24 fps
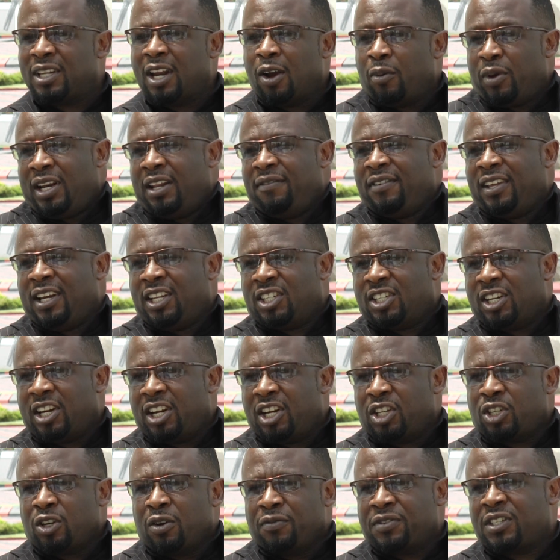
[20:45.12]
now we're living in a
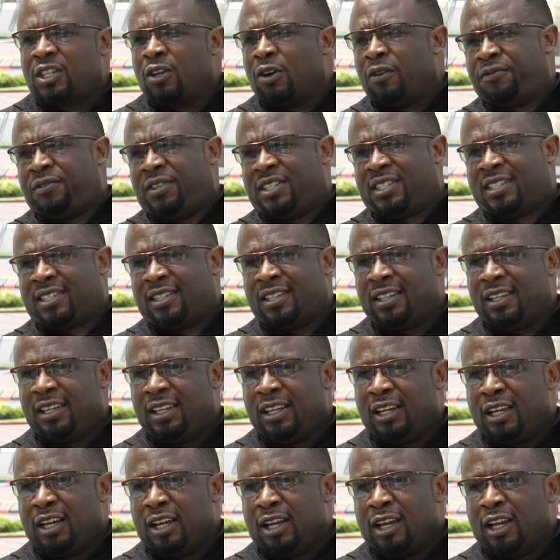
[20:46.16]
generation of selfies.
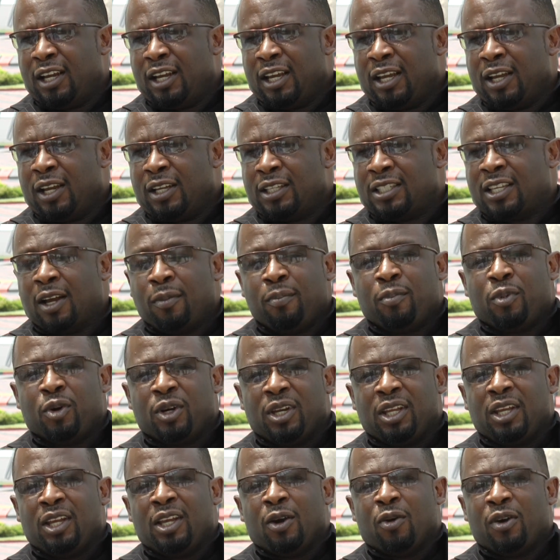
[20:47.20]

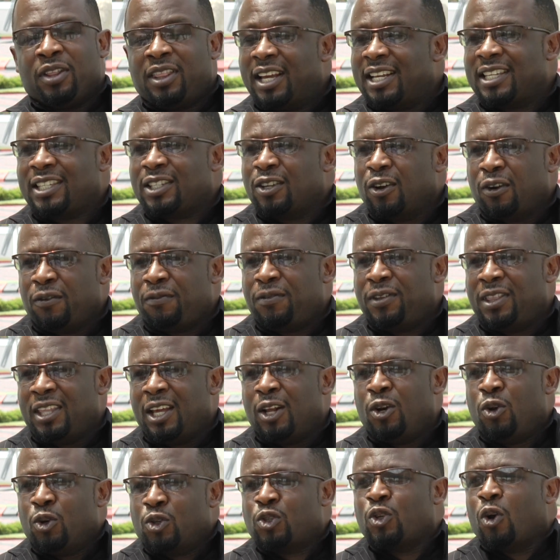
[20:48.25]
Somebody on their selfie, they
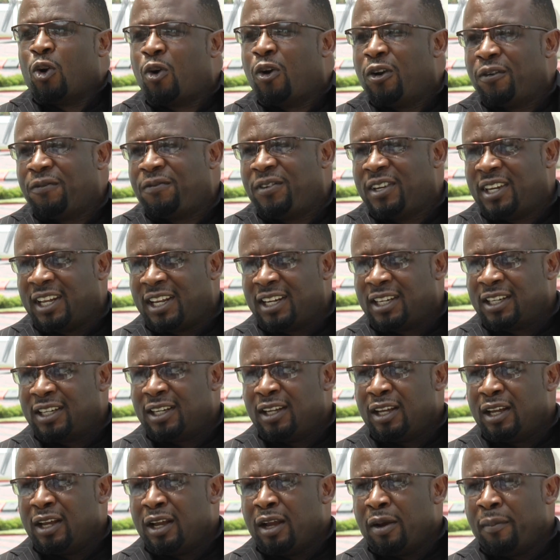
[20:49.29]
look so confident,
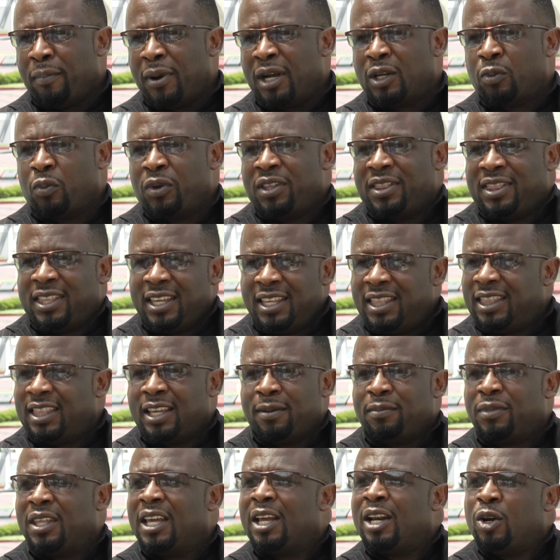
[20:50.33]
but within
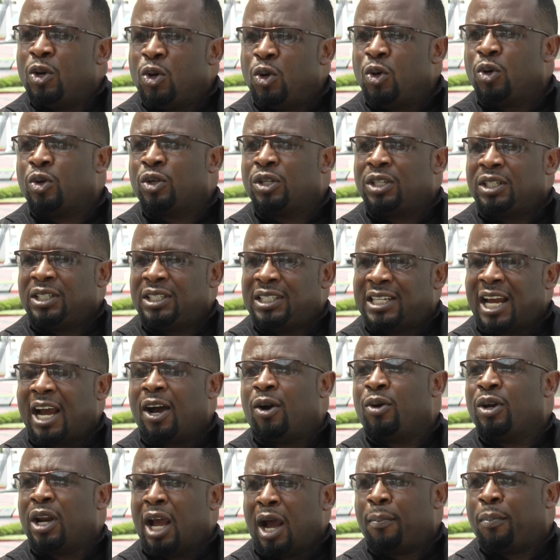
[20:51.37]
them, they look
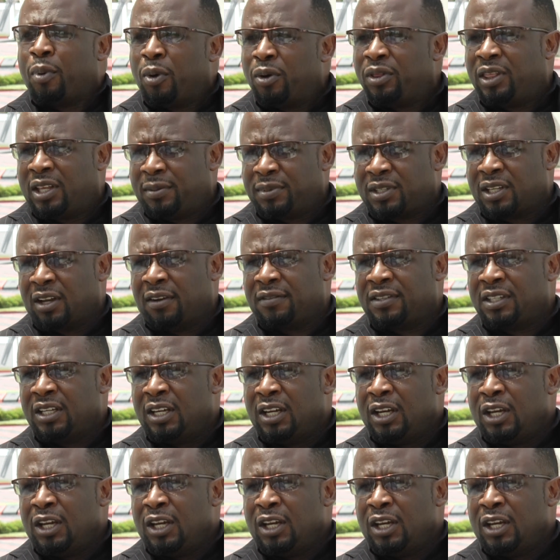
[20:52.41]
down upon themselves.